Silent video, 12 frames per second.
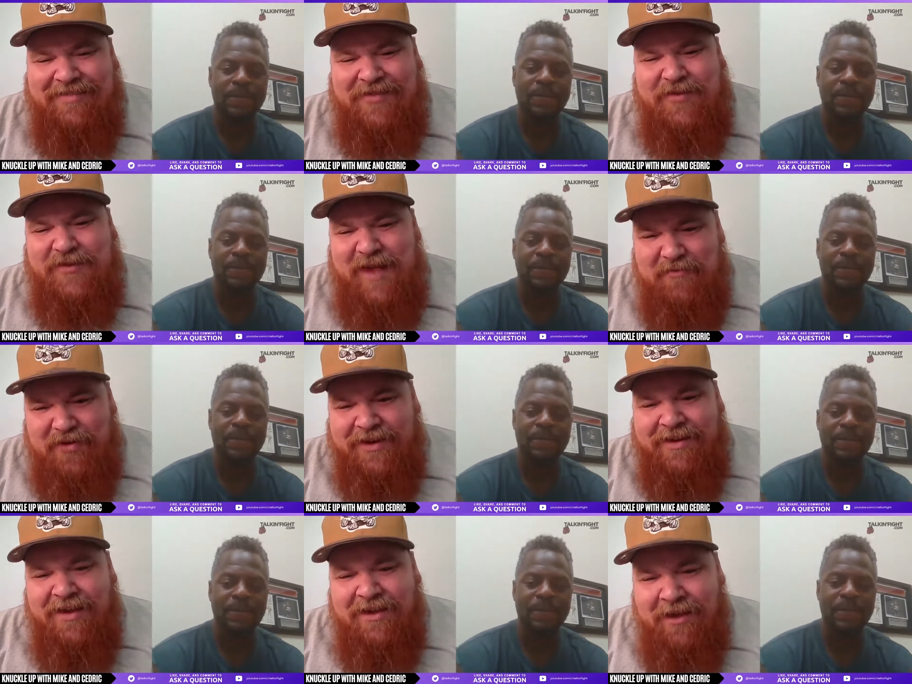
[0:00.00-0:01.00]
Speaker 1: wins
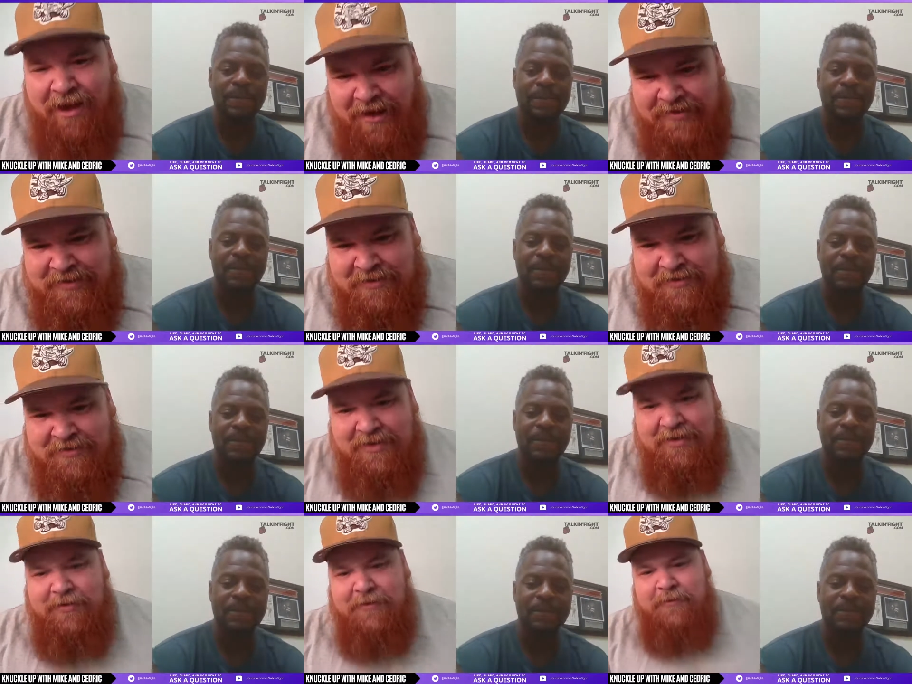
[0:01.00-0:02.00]
and seven
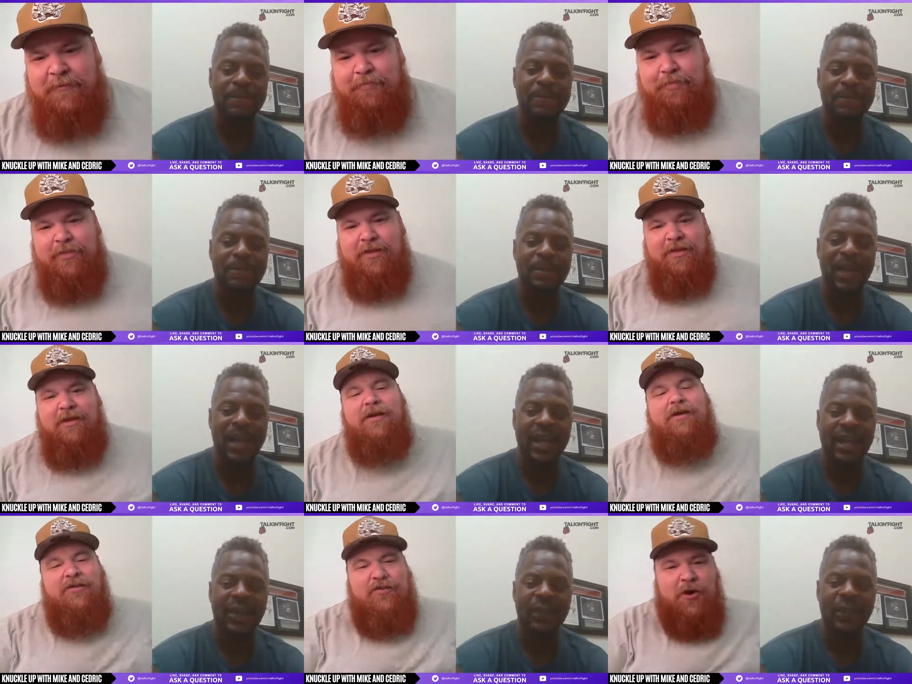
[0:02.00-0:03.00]
losses. Mm.
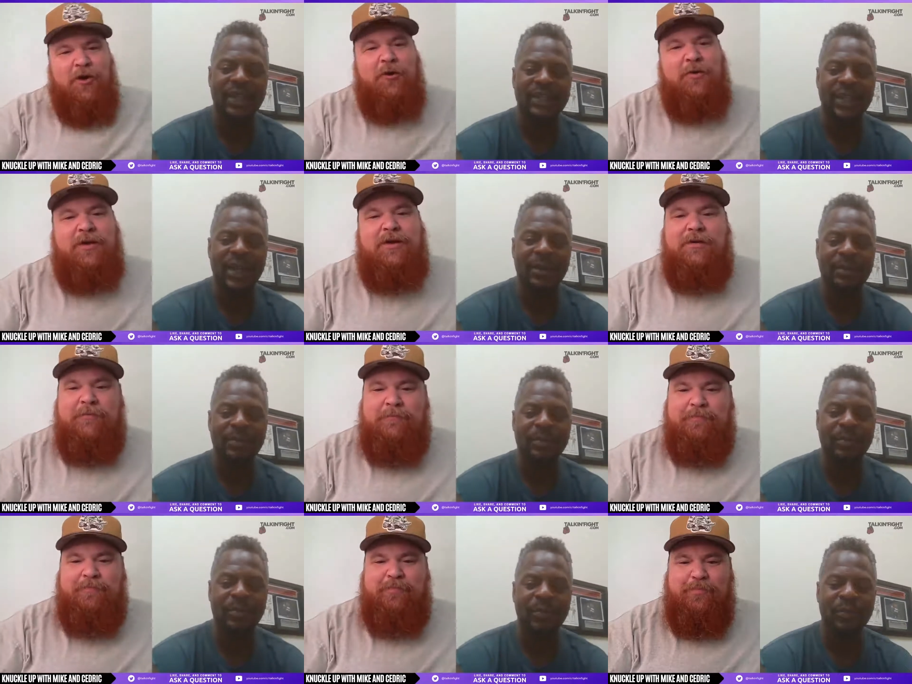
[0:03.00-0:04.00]
What um
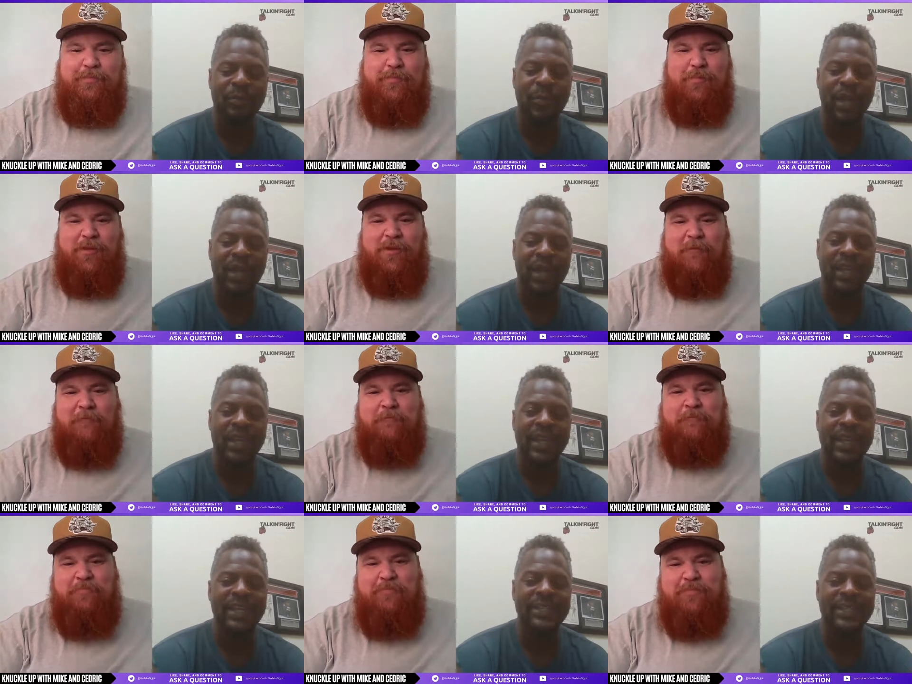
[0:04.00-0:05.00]
so,
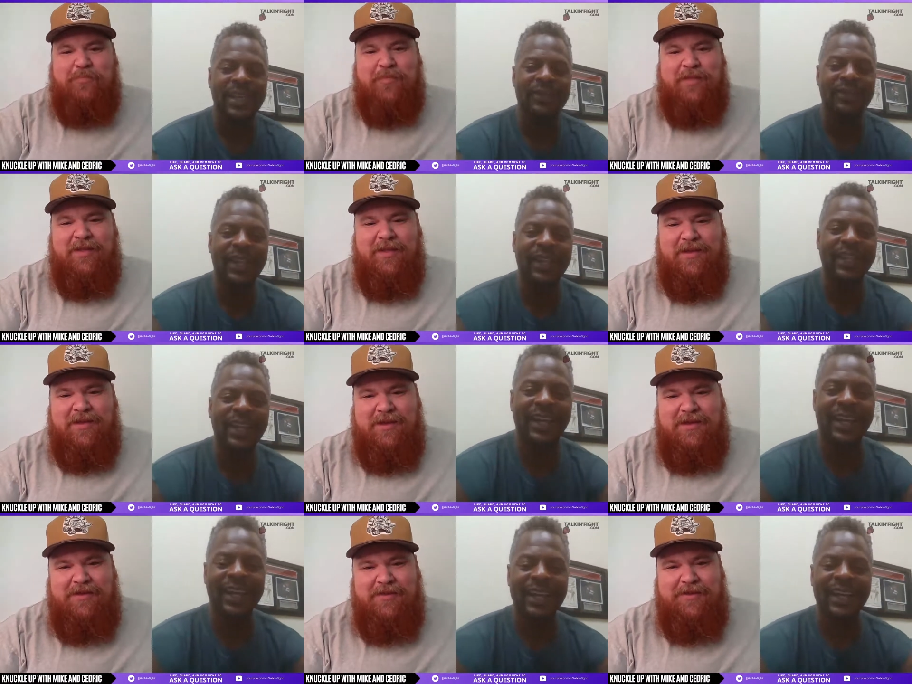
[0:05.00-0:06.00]
Speaker 2: he's definitely uh,
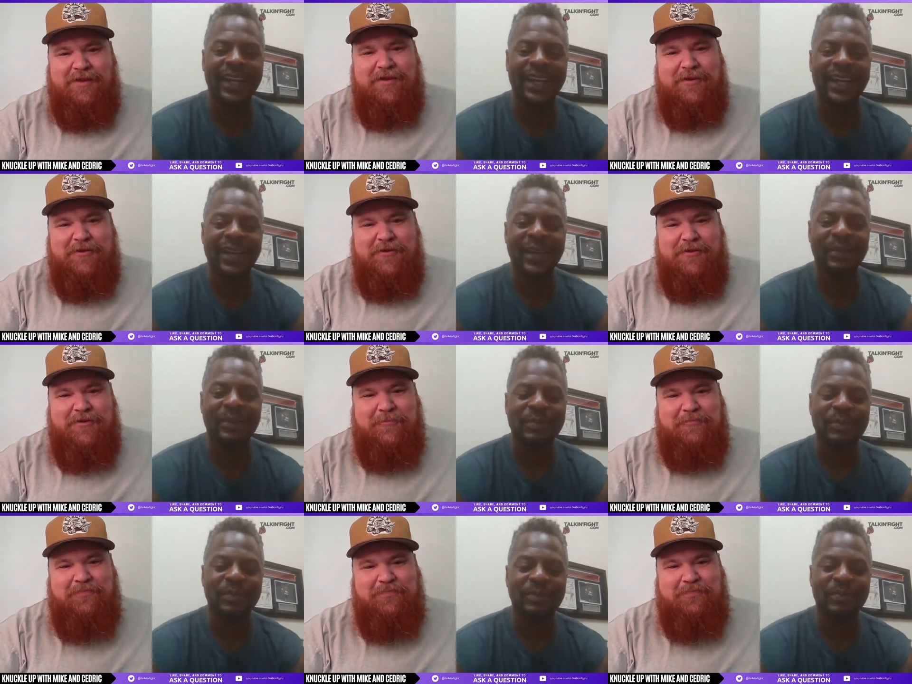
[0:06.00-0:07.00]
uh, uh, uh
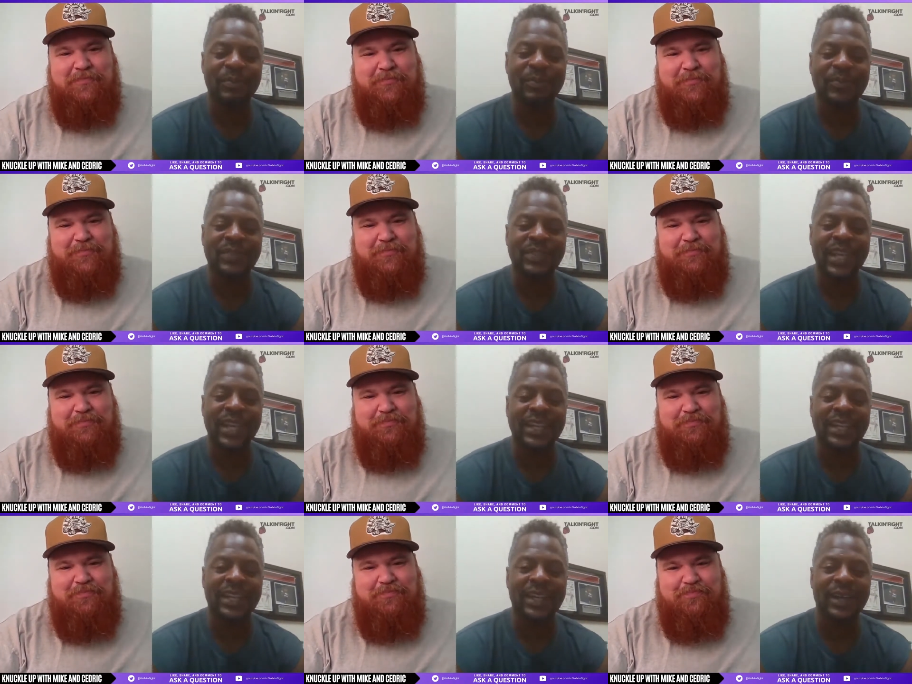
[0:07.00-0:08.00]

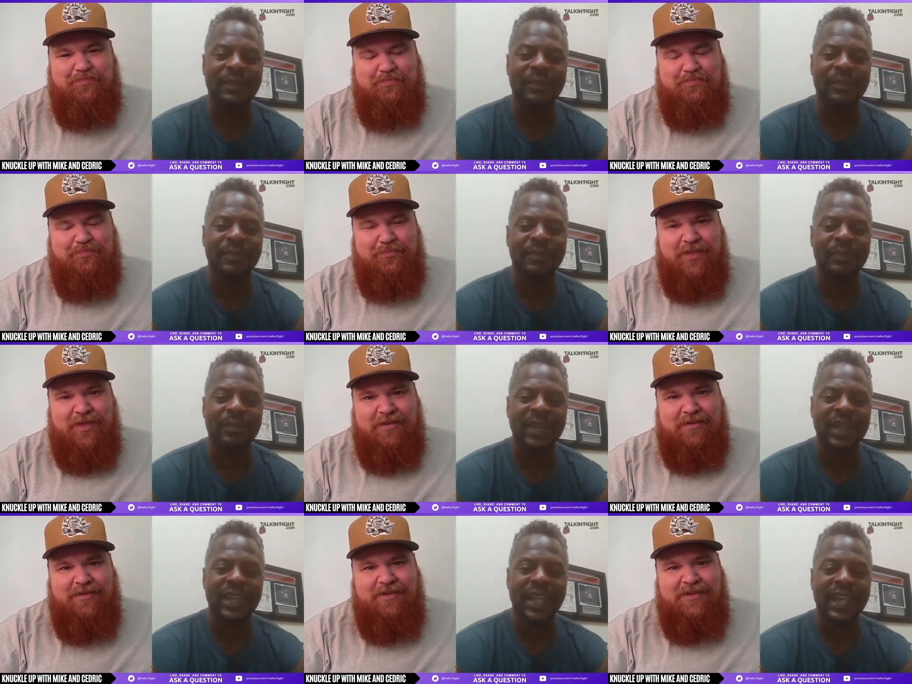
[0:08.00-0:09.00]
taken um
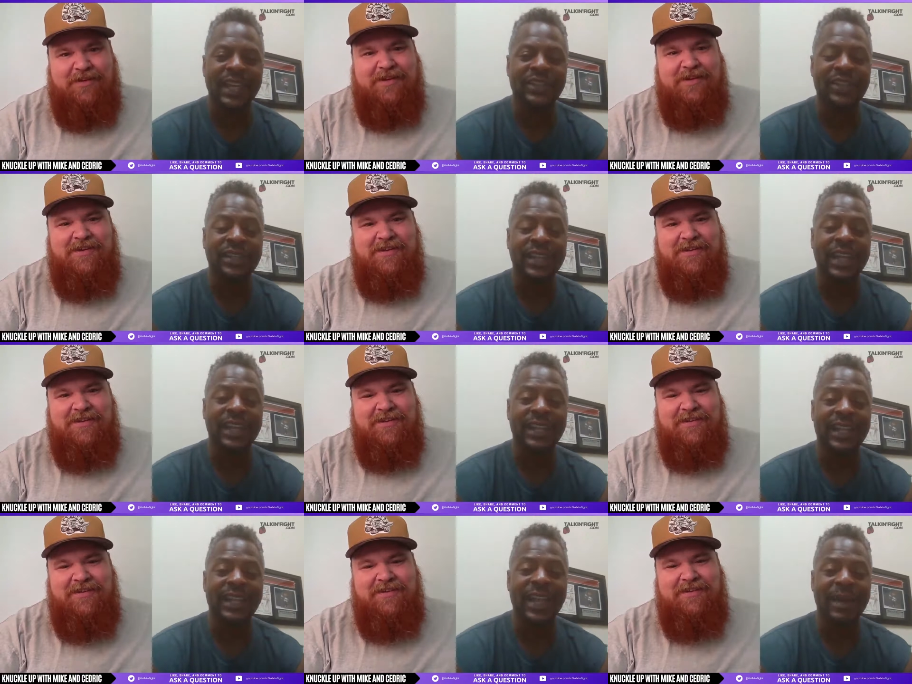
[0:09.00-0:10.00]
like he took
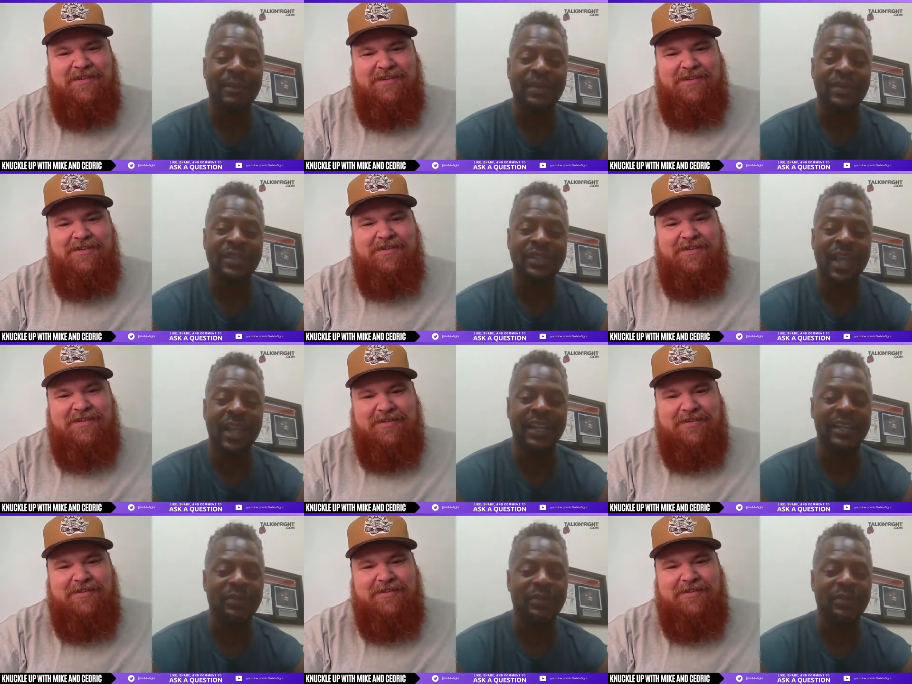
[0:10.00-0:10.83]
that that amateur style.